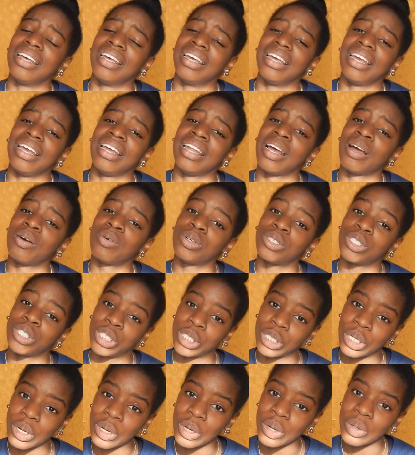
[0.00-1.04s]
and I will
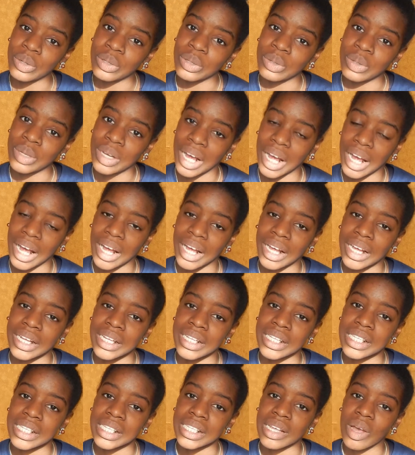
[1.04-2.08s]
show you
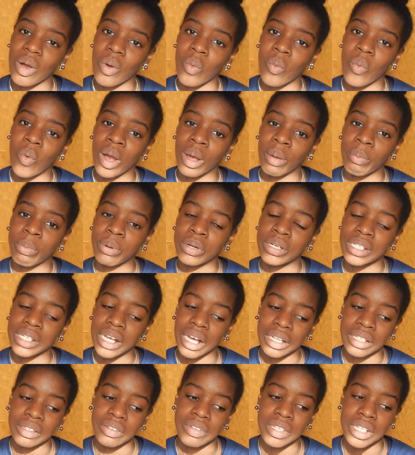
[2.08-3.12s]
guys what
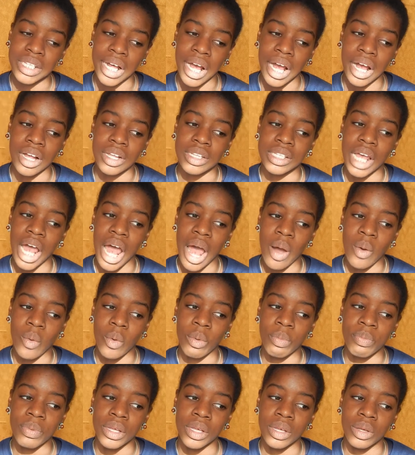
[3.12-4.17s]
protective styles I will
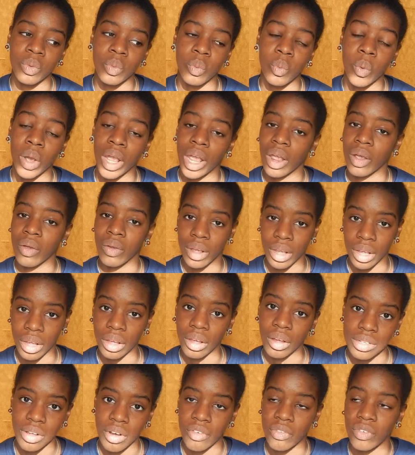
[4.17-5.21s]
be
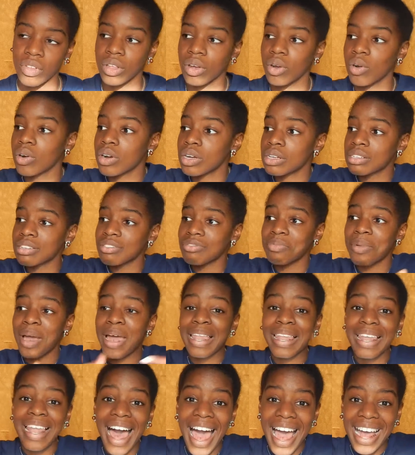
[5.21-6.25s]
wearing over the course of my
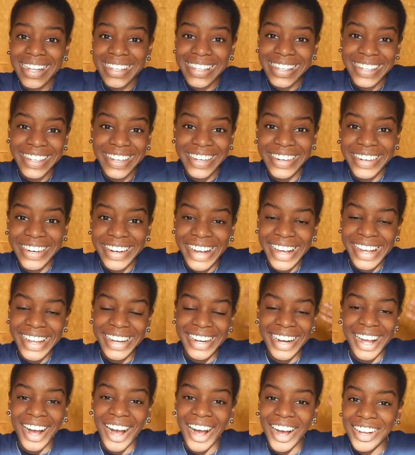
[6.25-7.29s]
last year
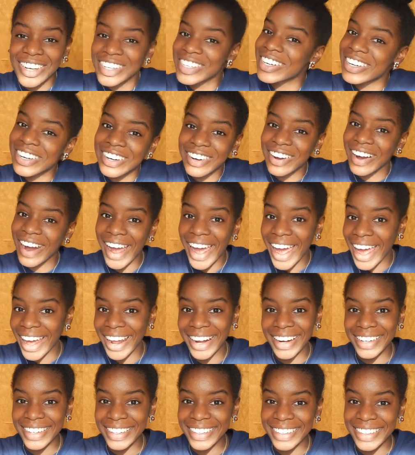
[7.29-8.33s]
in
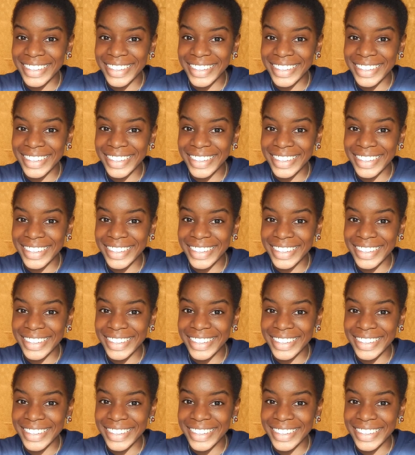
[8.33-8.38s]
undergrad.